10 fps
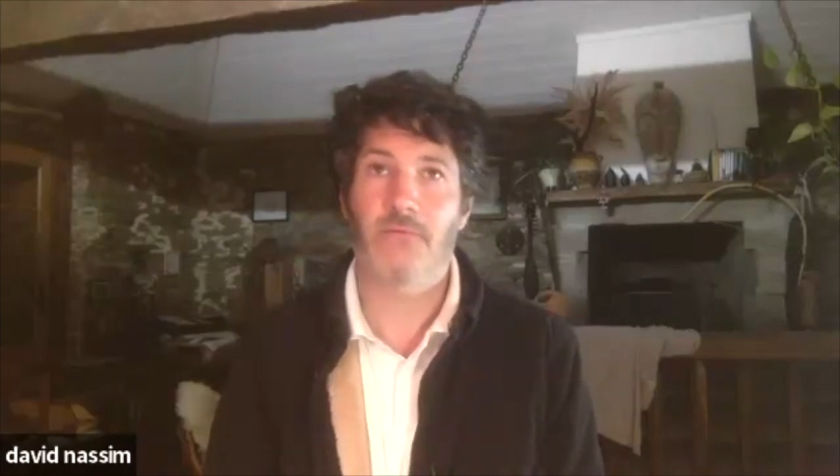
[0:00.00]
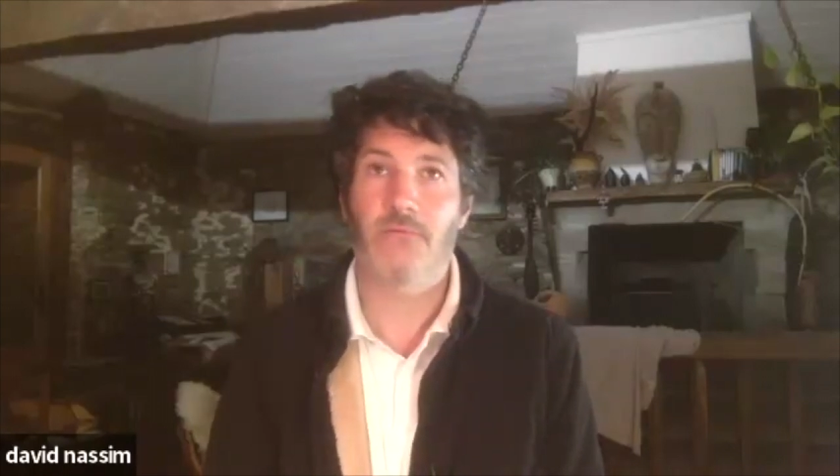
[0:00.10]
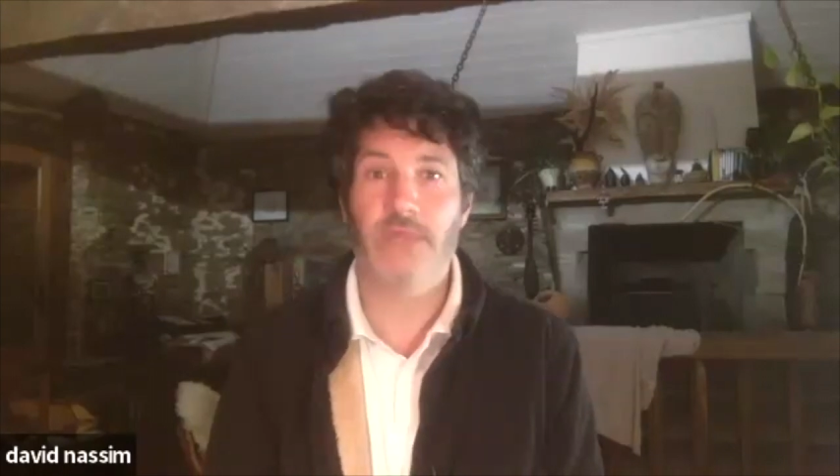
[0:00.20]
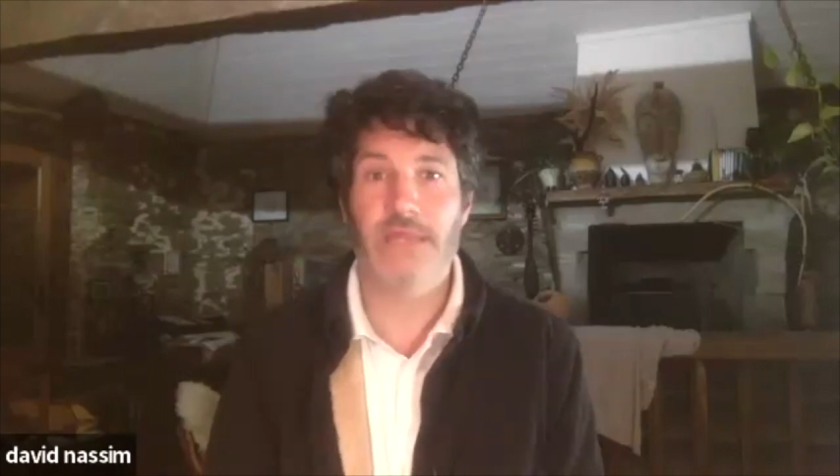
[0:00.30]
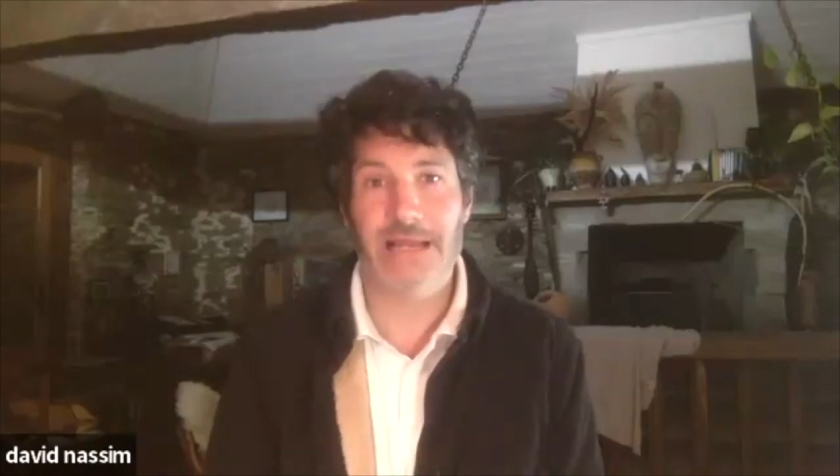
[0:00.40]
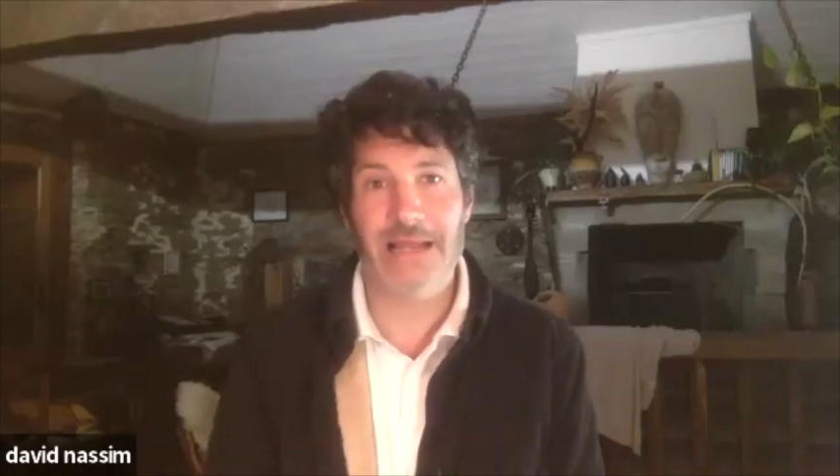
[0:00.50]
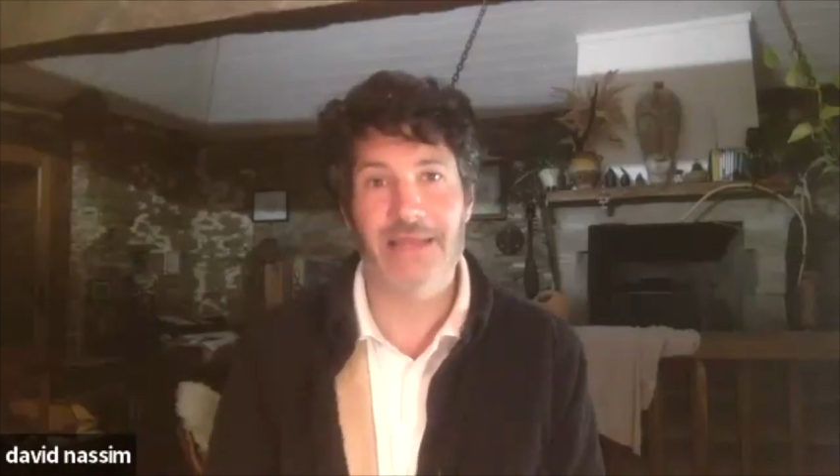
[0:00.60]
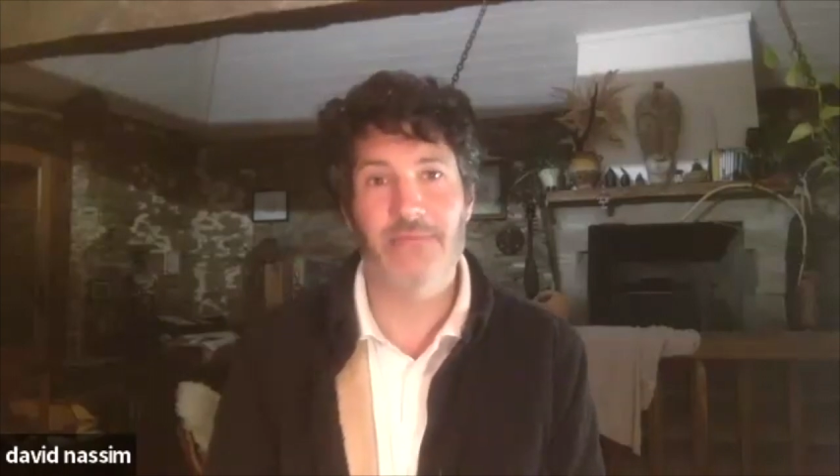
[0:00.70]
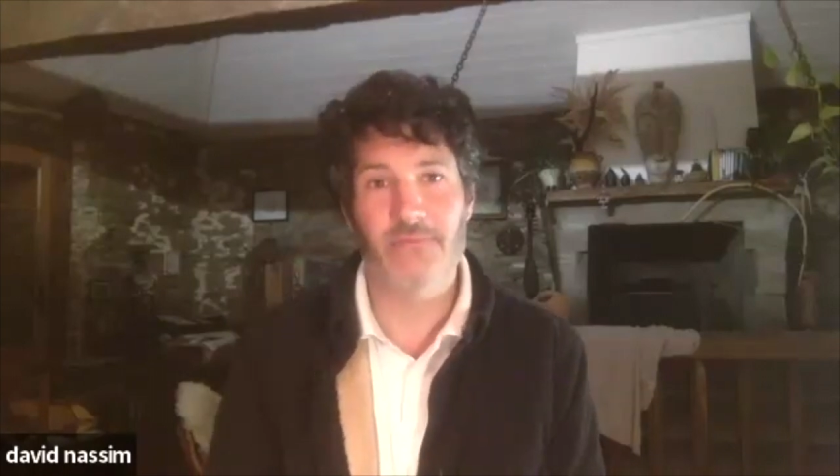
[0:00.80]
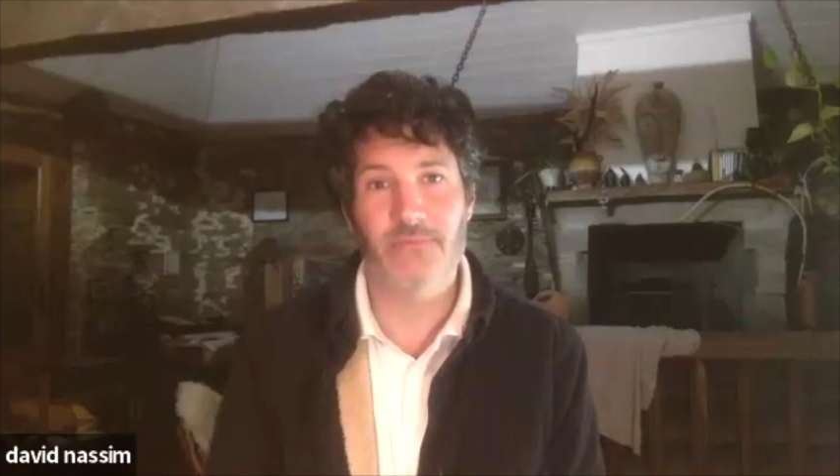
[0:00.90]

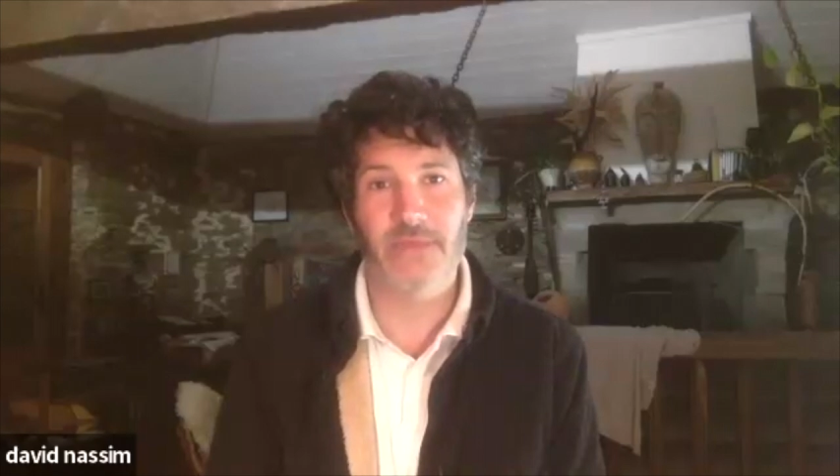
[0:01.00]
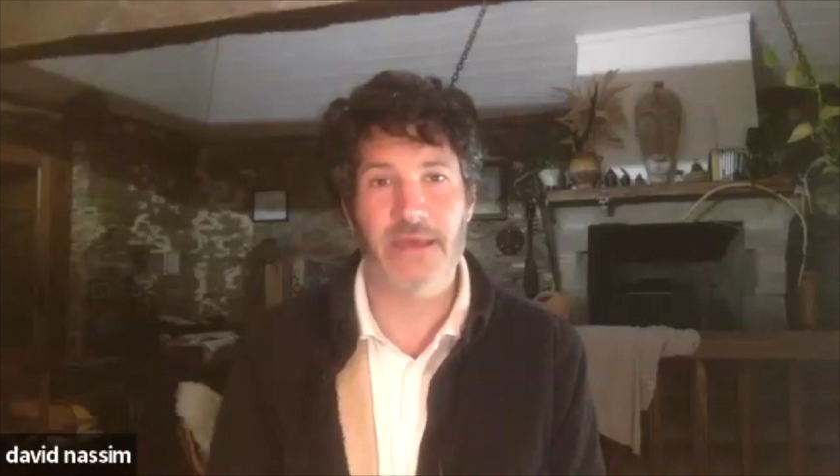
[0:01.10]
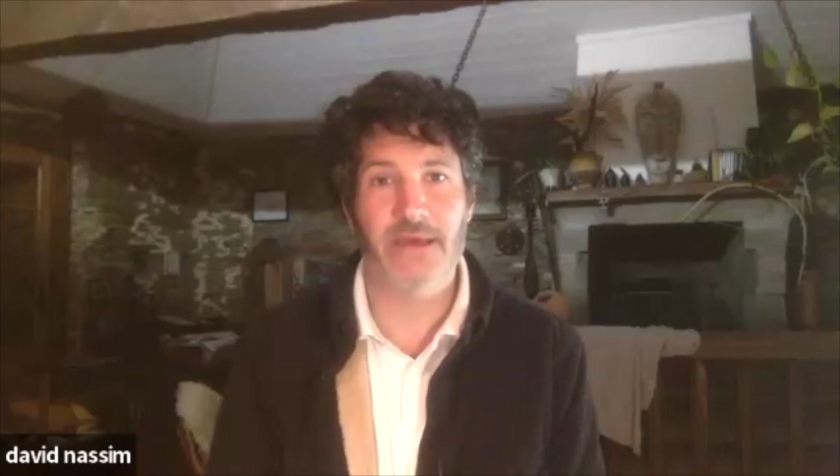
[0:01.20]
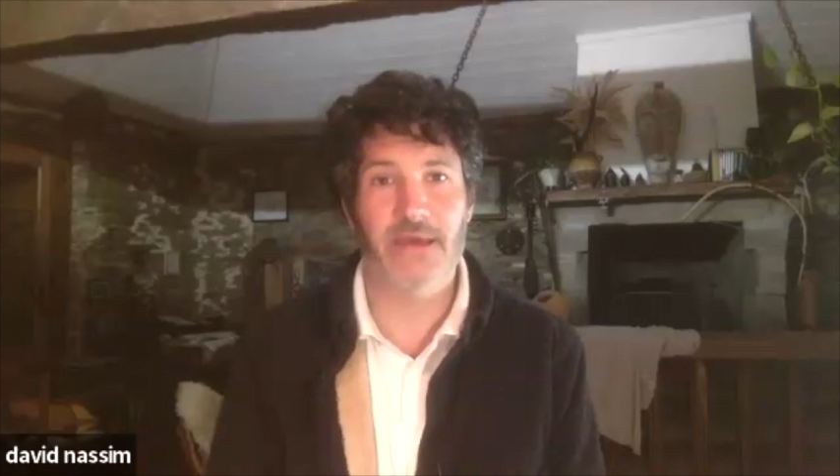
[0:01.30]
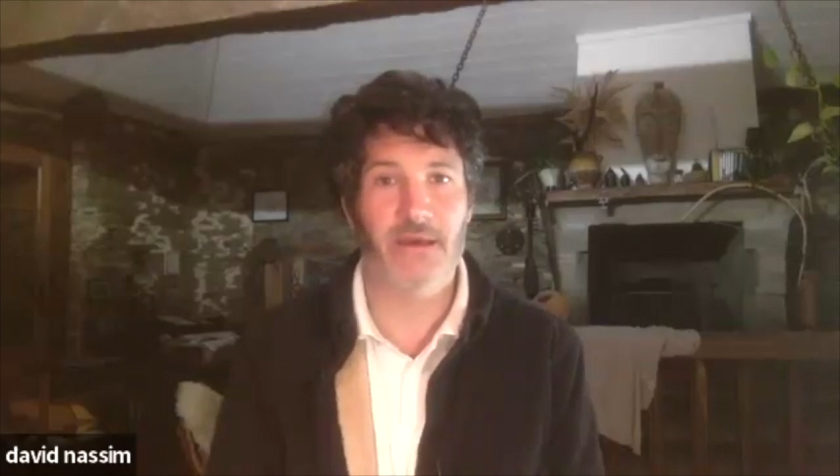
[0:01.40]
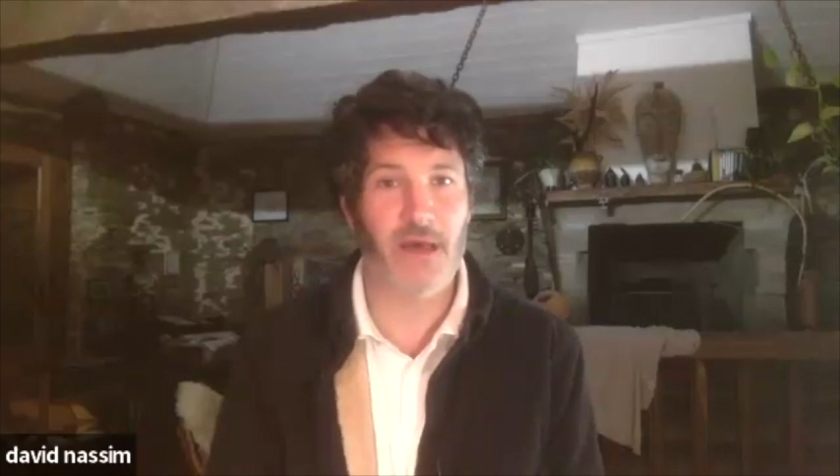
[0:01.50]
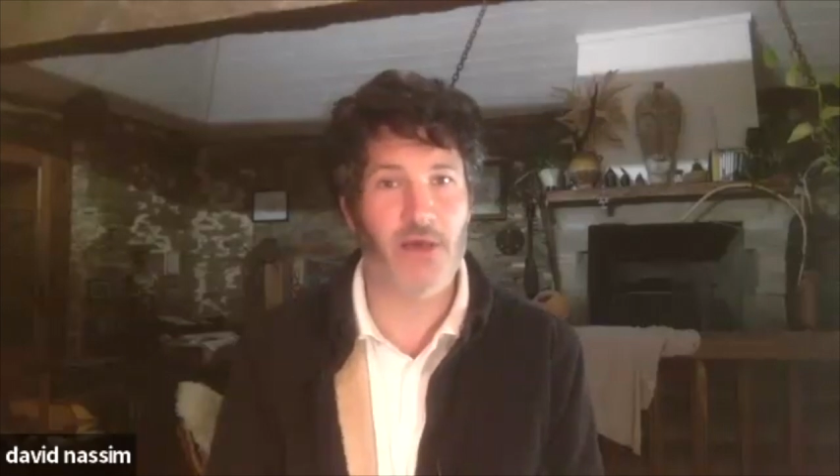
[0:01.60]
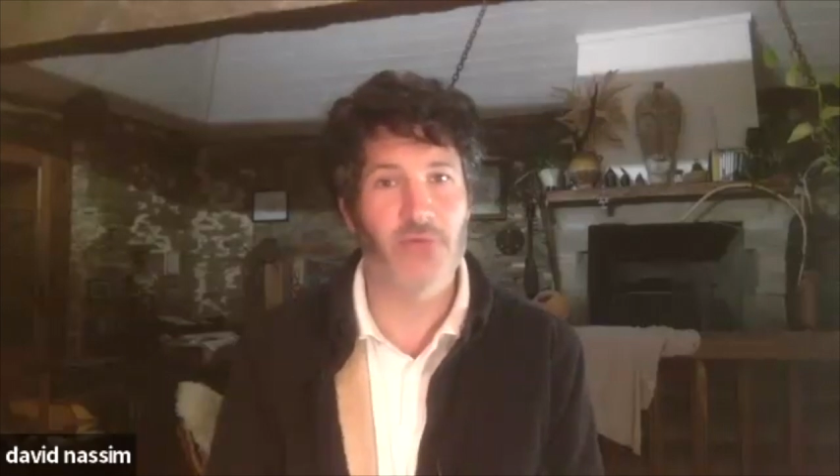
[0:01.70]
reclaim their